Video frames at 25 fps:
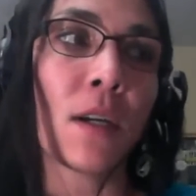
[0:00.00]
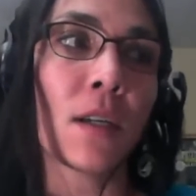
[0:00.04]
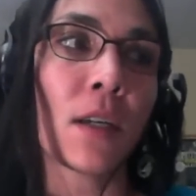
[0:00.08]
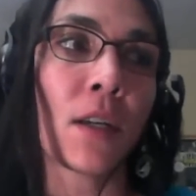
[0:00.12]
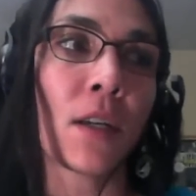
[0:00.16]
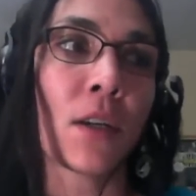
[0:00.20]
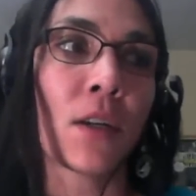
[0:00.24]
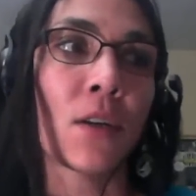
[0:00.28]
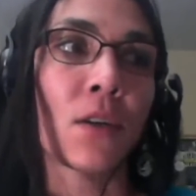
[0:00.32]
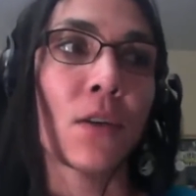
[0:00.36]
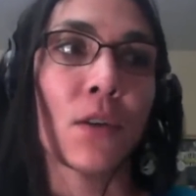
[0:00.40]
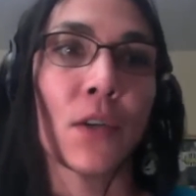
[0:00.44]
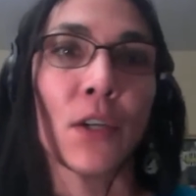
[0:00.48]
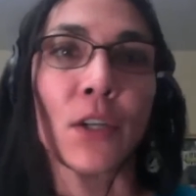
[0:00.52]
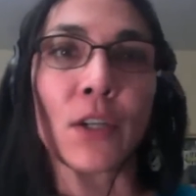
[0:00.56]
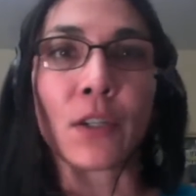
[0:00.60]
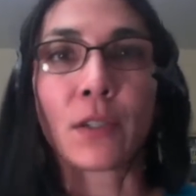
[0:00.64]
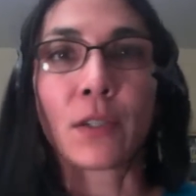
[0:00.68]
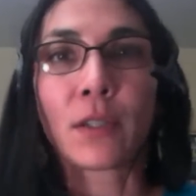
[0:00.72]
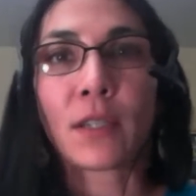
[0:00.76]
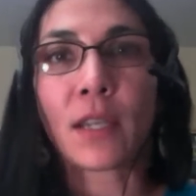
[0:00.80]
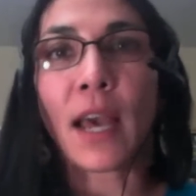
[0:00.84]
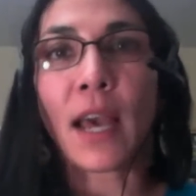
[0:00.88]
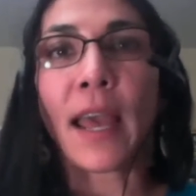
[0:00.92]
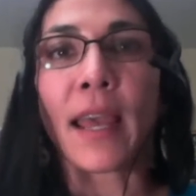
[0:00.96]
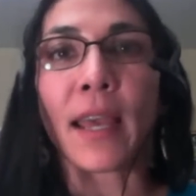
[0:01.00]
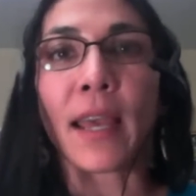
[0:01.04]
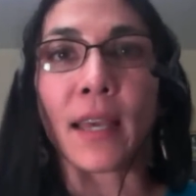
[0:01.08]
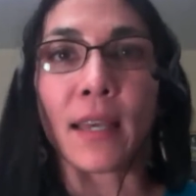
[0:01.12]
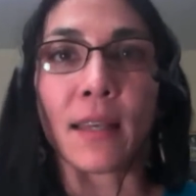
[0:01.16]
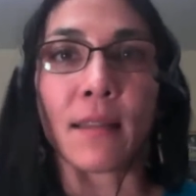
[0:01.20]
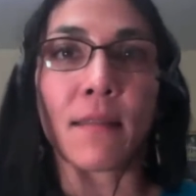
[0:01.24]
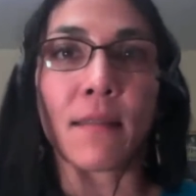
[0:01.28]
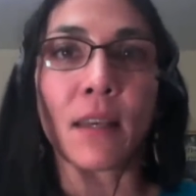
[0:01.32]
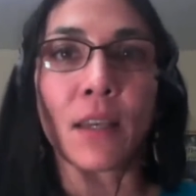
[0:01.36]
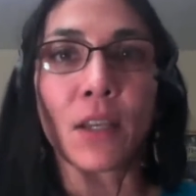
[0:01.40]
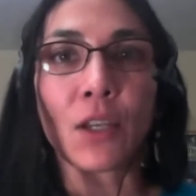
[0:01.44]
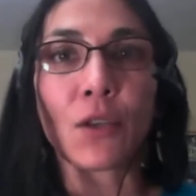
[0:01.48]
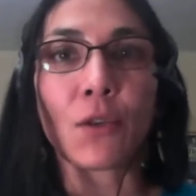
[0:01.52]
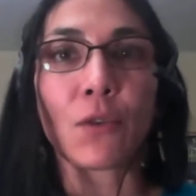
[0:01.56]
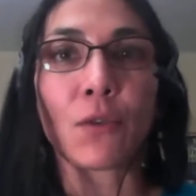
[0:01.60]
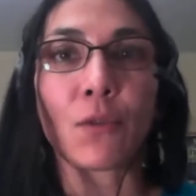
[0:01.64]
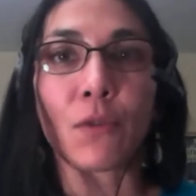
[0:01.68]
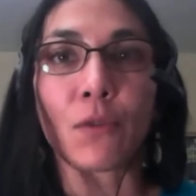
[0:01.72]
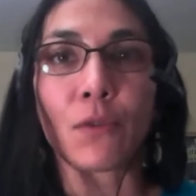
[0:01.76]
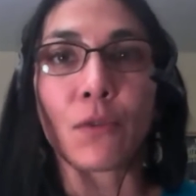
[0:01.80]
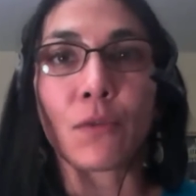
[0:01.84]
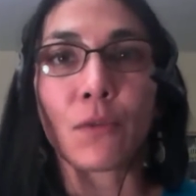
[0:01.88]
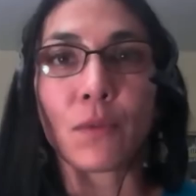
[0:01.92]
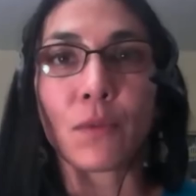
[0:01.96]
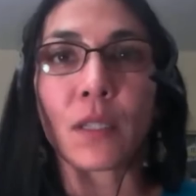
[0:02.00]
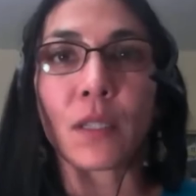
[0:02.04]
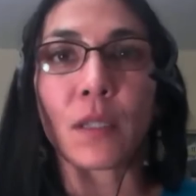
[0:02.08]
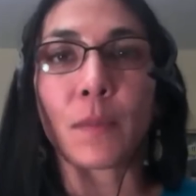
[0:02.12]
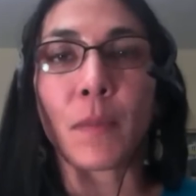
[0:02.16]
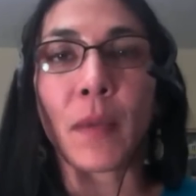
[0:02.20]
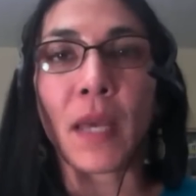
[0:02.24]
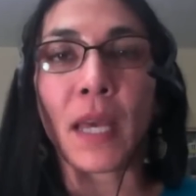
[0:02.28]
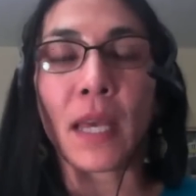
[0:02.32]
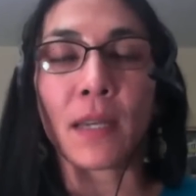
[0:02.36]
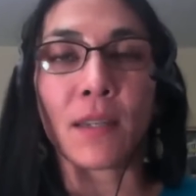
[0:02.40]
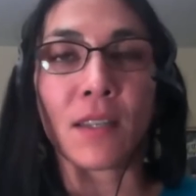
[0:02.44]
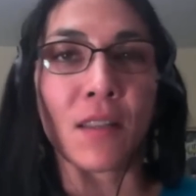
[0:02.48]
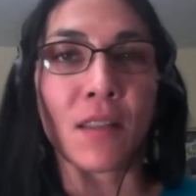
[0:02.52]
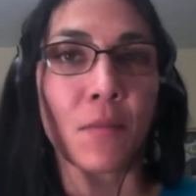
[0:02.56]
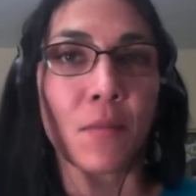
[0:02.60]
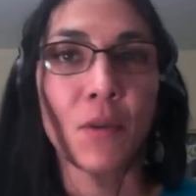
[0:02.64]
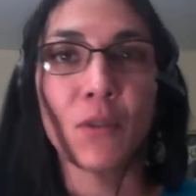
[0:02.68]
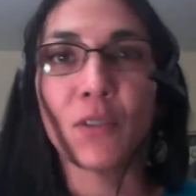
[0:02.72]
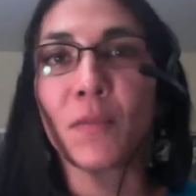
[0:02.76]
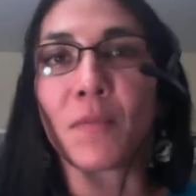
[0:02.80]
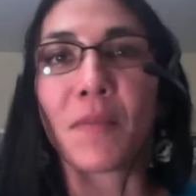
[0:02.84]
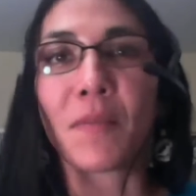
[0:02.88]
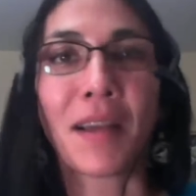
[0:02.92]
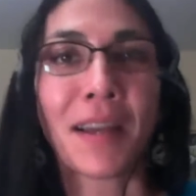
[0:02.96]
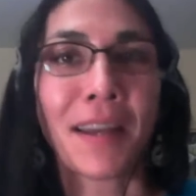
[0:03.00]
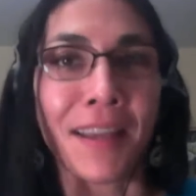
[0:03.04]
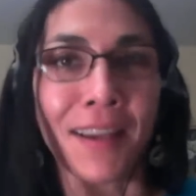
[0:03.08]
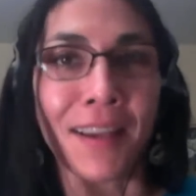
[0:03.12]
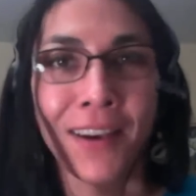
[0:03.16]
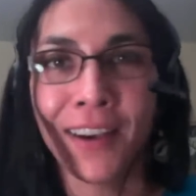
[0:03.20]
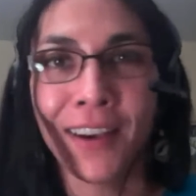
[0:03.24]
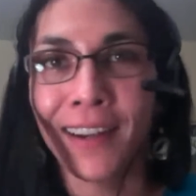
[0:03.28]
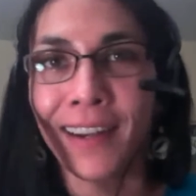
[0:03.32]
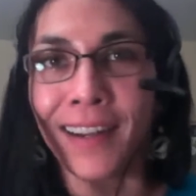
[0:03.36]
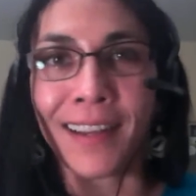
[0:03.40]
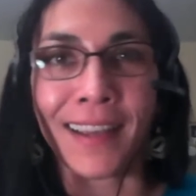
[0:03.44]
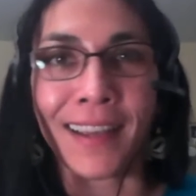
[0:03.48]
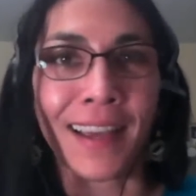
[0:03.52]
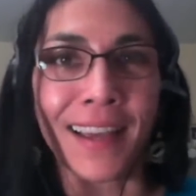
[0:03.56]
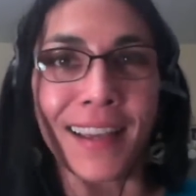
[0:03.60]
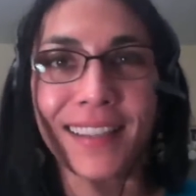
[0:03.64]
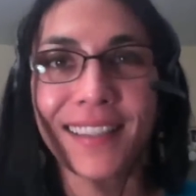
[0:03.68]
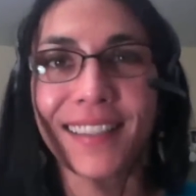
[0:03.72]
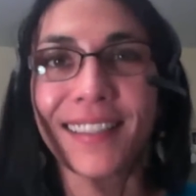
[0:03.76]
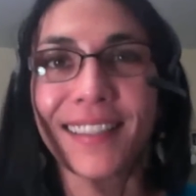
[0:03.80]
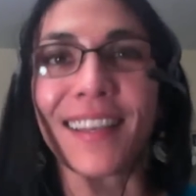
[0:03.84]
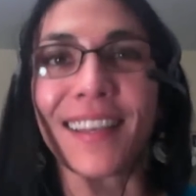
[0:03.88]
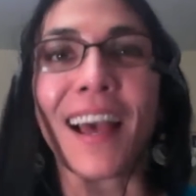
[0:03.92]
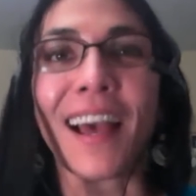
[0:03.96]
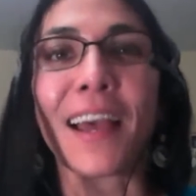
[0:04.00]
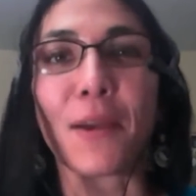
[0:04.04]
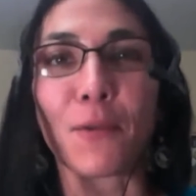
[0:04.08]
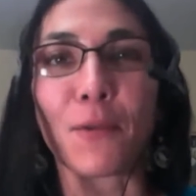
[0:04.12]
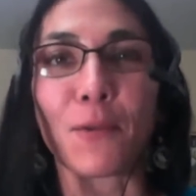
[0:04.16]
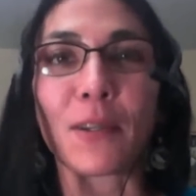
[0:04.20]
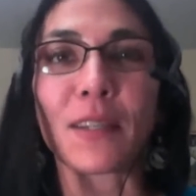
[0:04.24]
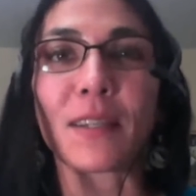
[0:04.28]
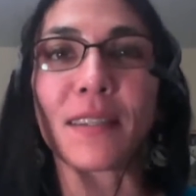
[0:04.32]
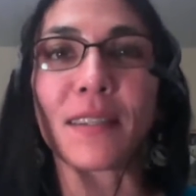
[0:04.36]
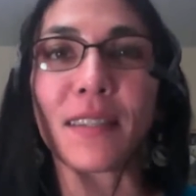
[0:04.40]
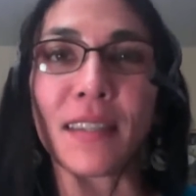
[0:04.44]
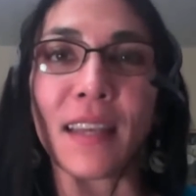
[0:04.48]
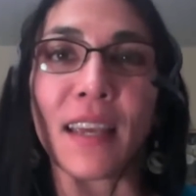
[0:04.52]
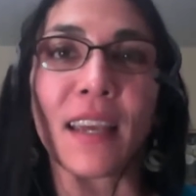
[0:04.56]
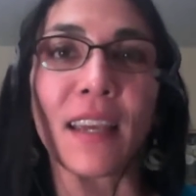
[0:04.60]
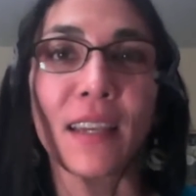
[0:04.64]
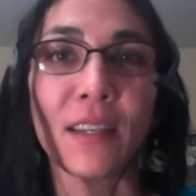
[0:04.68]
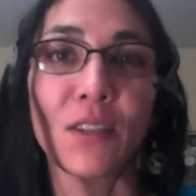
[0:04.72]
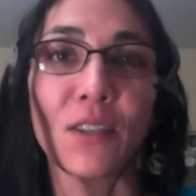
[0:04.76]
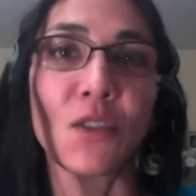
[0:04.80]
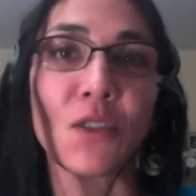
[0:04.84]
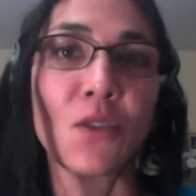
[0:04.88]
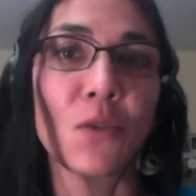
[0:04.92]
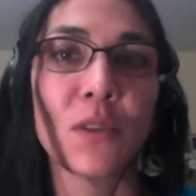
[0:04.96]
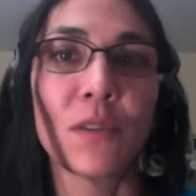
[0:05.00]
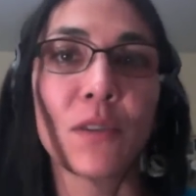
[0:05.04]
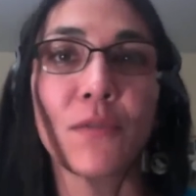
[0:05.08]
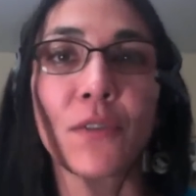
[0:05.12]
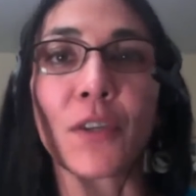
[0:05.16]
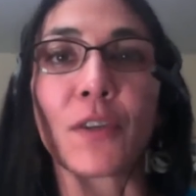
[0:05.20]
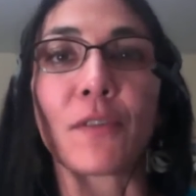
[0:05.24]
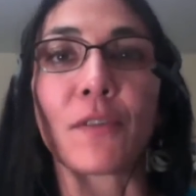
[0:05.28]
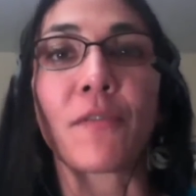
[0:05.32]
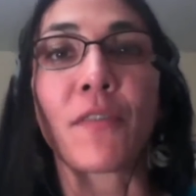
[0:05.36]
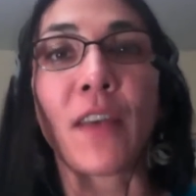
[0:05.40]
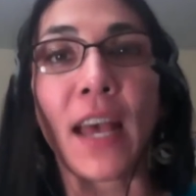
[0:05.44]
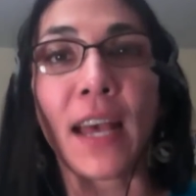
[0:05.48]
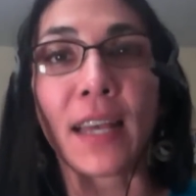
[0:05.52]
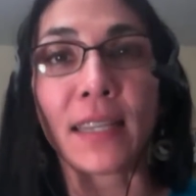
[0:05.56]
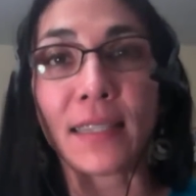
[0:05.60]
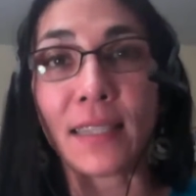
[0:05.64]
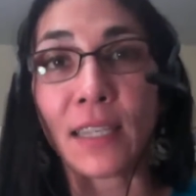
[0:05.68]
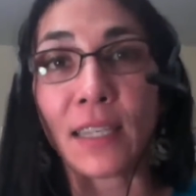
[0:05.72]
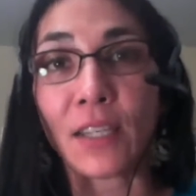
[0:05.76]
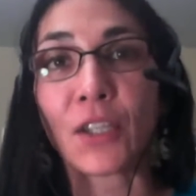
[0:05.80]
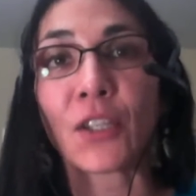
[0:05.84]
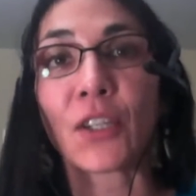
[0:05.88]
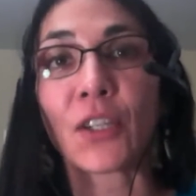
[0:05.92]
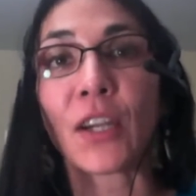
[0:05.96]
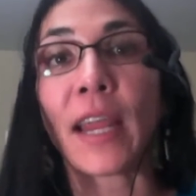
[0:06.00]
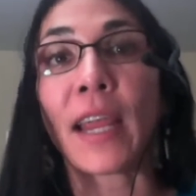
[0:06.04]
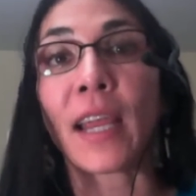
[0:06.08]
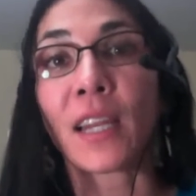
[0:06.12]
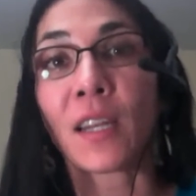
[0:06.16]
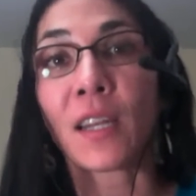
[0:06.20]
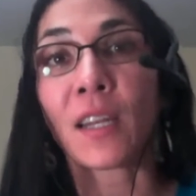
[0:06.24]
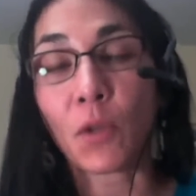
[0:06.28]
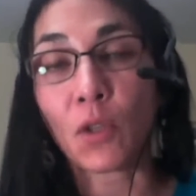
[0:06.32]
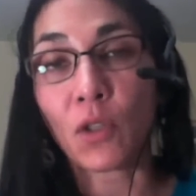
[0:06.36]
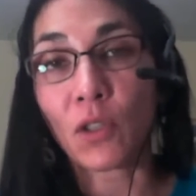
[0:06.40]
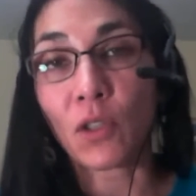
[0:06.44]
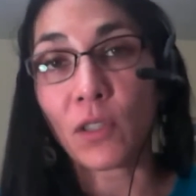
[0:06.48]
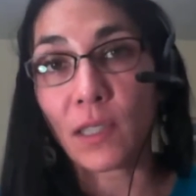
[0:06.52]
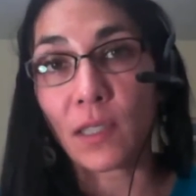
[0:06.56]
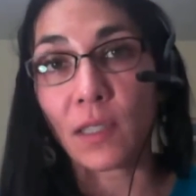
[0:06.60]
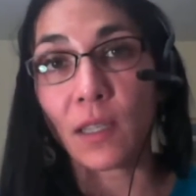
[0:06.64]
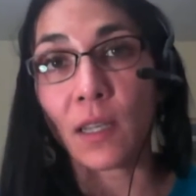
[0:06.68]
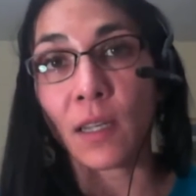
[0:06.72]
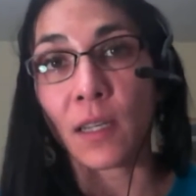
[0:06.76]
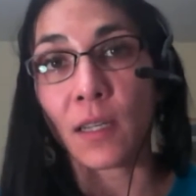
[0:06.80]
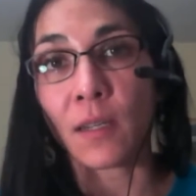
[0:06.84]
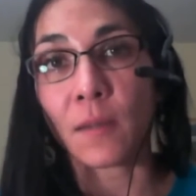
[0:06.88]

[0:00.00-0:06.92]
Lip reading: you know, your diet that you spend the most money on, I guess, I would say do it for your fats and your animals.